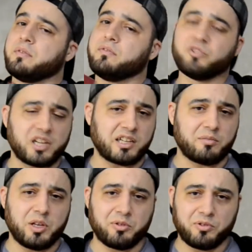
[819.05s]
you're not going to
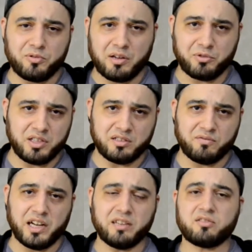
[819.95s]
be able to do that with this
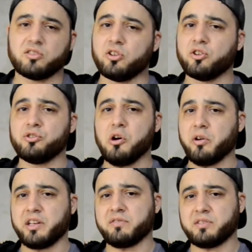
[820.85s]
device. So no
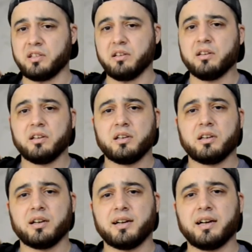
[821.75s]
NFC.
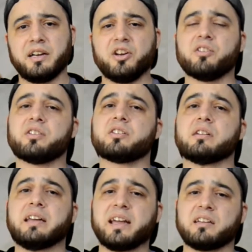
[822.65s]
Another
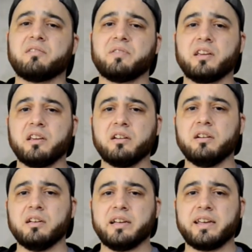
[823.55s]
negative in
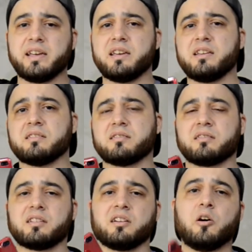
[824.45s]
here is
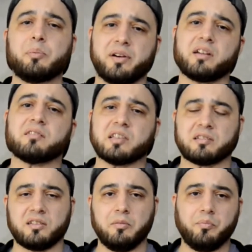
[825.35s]
the operating
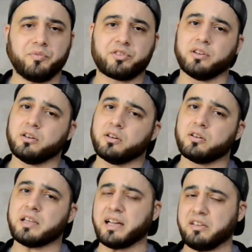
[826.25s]
system.
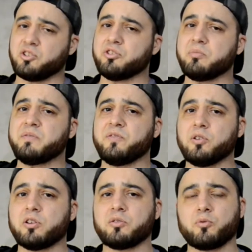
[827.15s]
So like I told you
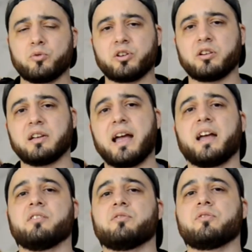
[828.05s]
before, we're an
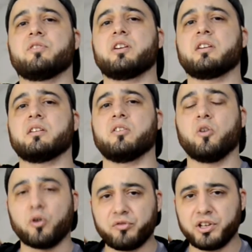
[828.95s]
Android
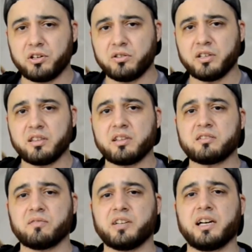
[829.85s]
Oreo in this
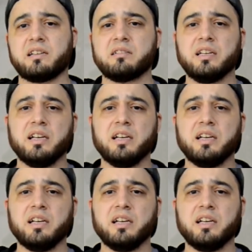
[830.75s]
device.